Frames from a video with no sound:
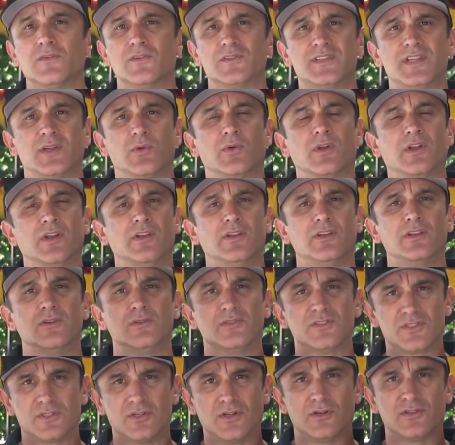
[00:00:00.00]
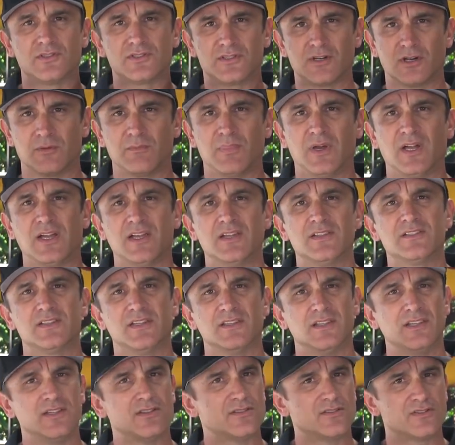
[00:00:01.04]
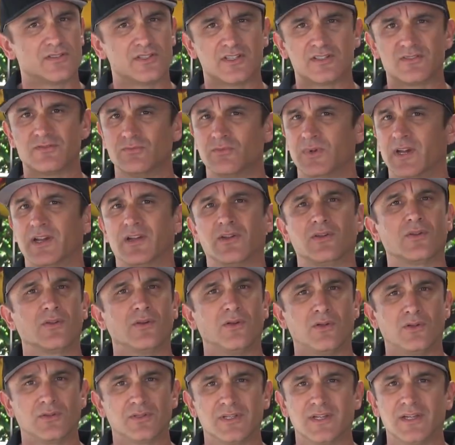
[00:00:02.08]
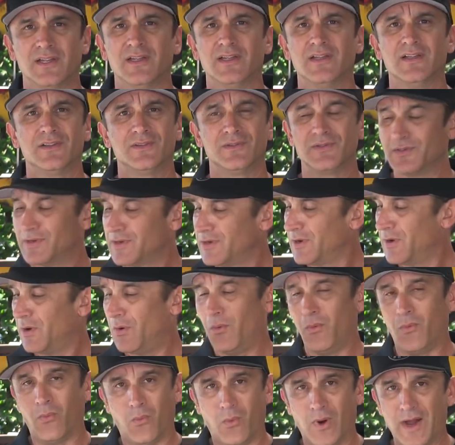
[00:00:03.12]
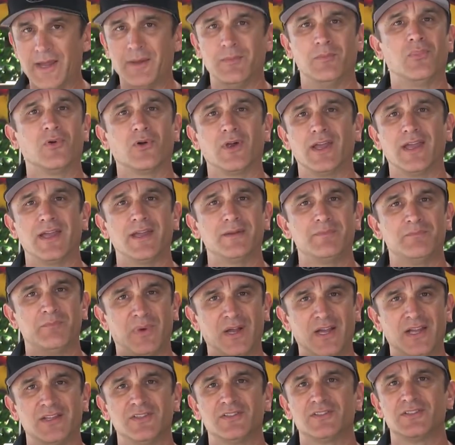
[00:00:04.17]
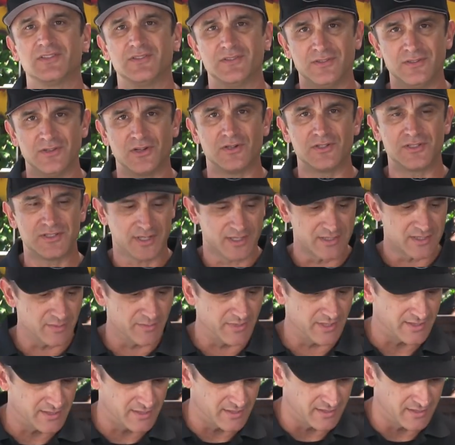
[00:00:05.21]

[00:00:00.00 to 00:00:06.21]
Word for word: First thing we're gonna do is toast our buns, and these are just regular old white bread buns, no sesame